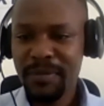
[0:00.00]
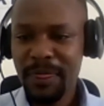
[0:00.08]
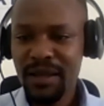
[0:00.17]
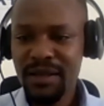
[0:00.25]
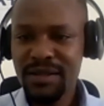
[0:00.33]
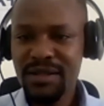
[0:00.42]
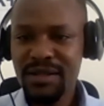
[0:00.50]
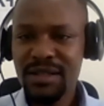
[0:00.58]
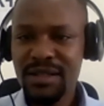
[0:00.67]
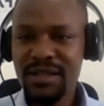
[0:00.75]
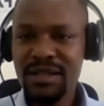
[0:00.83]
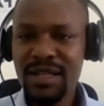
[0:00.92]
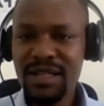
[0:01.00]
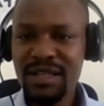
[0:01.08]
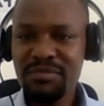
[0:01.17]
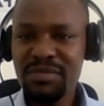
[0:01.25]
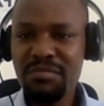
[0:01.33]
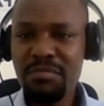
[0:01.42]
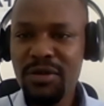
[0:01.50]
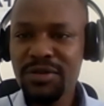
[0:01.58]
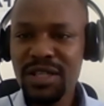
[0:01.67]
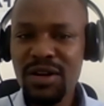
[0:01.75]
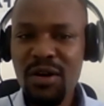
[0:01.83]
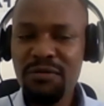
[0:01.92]
it's it's just been bouncing
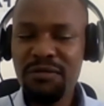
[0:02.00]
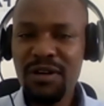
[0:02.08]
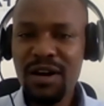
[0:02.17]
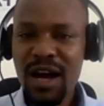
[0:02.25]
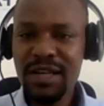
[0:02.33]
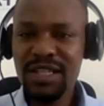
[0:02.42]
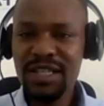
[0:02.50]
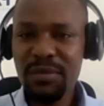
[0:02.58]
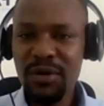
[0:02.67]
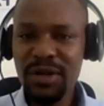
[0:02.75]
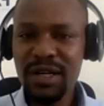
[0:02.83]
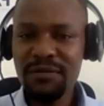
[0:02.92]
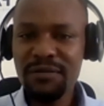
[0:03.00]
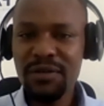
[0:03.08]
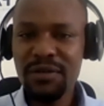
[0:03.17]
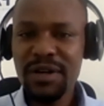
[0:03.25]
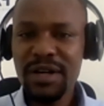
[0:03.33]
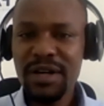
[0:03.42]
off a support level,